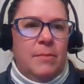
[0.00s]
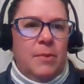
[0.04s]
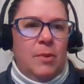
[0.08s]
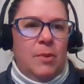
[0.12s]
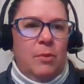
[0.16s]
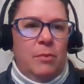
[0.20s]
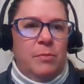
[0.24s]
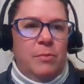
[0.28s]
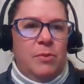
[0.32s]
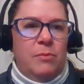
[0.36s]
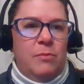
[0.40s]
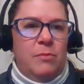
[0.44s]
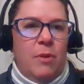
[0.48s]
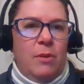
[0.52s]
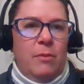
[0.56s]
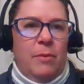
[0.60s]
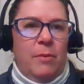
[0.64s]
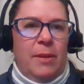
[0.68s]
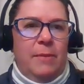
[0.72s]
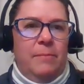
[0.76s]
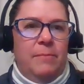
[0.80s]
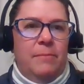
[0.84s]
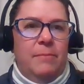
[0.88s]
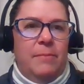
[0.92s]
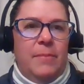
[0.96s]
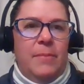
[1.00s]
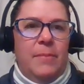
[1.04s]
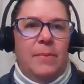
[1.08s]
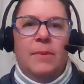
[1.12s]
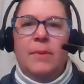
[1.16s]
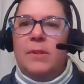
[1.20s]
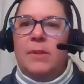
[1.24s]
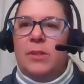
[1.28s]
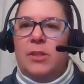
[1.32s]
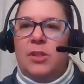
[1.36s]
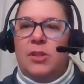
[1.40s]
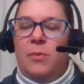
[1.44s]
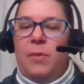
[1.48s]
Oops, wrong one.
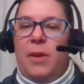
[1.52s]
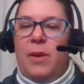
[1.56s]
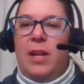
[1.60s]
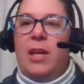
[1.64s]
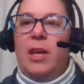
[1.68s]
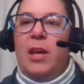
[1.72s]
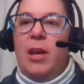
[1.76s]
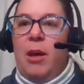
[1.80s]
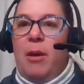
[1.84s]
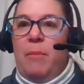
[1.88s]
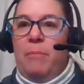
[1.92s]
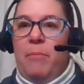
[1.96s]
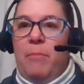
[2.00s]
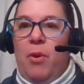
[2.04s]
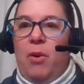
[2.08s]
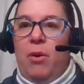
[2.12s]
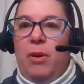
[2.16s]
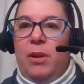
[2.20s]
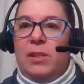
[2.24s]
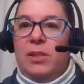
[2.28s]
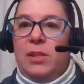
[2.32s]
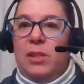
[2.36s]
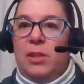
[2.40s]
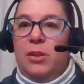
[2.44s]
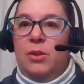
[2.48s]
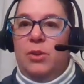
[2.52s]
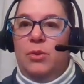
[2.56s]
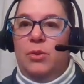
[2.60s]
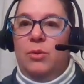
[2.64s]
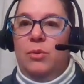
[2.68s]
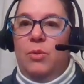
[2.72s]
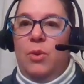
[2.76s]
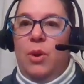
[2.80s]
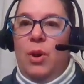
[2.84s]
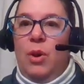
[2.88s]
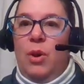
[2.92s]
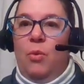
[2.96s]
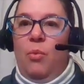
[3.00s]
So ready? Pause.
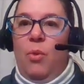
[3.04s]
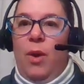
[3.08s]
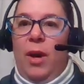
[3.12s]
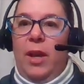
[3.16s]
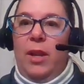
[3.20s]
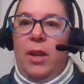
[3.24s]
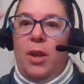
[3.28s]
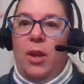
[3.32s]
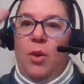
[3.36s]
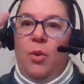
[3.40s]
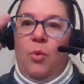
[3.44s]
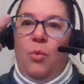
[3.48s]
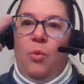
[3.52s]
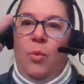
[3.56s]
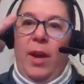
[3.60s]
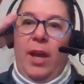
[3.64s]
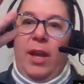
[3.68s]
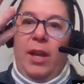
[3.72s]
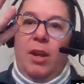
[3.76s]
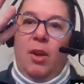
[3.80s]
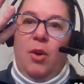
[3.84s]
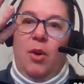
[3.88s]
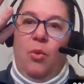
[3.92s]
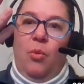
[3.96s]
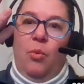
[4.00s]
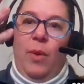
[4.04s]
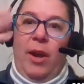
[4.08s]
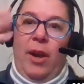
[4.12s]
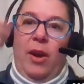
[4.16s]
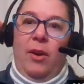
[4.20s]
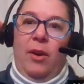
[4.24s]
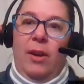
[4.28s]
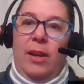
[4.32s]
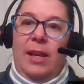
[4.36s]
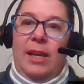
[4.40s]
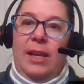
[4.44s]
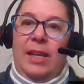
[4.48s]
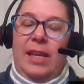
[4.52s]
Who, what, when, where.